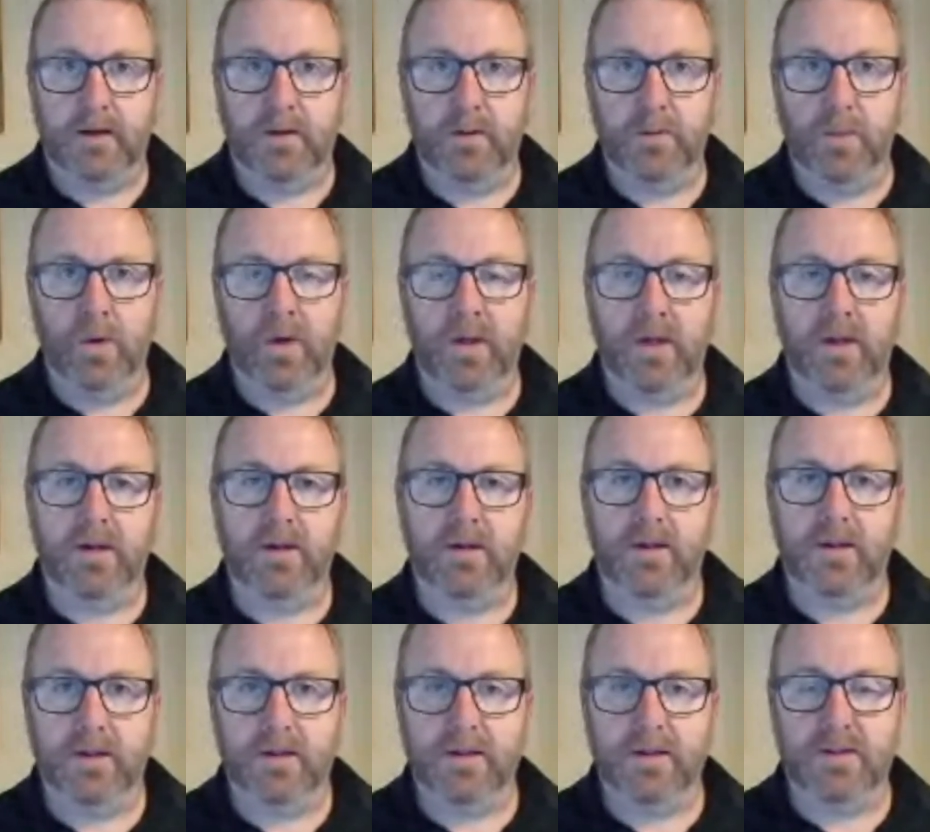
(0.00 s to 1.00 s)
Good morning.
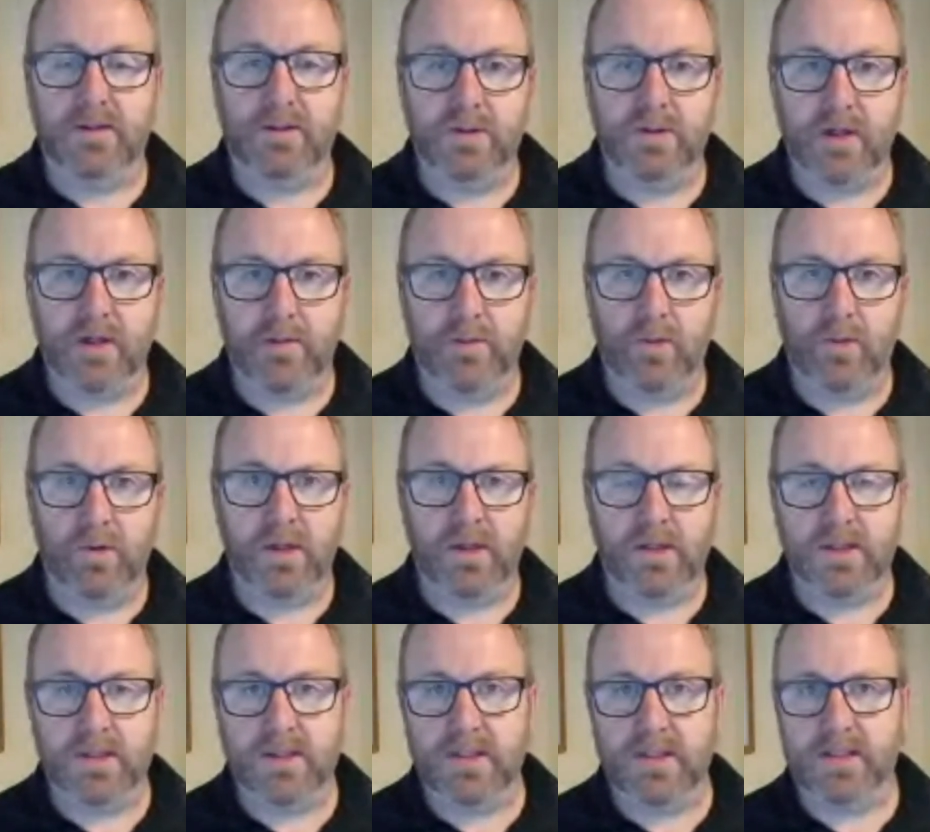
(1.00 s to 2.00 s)
It's Tuesday morning,
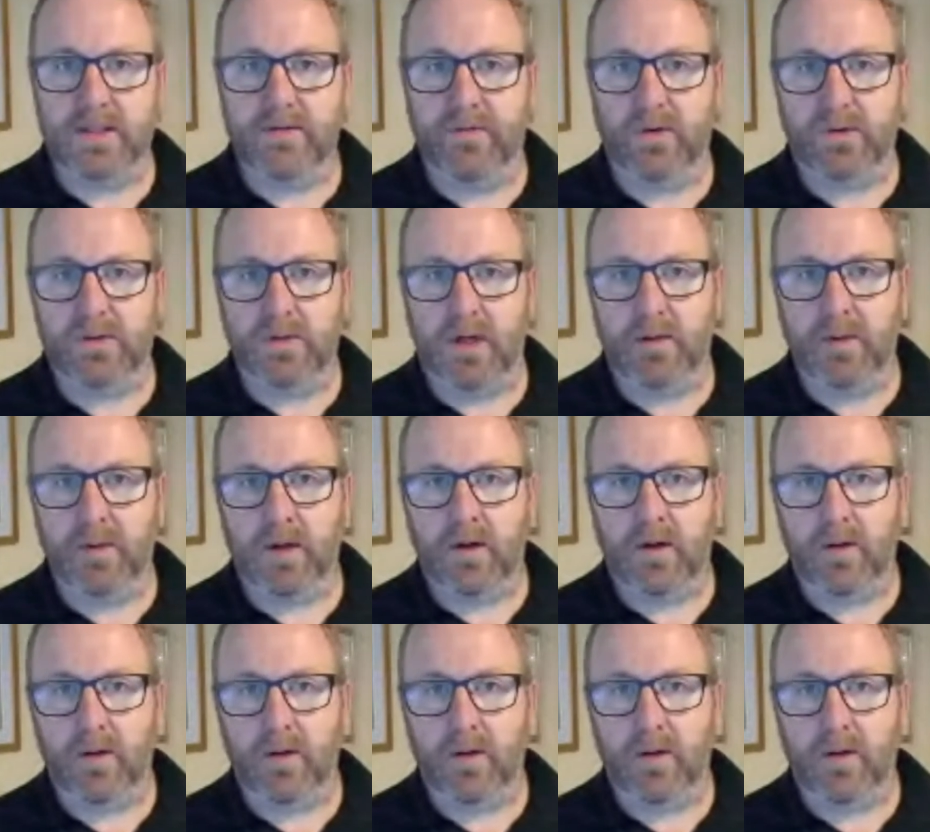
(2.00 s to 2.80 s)
the 6th of October.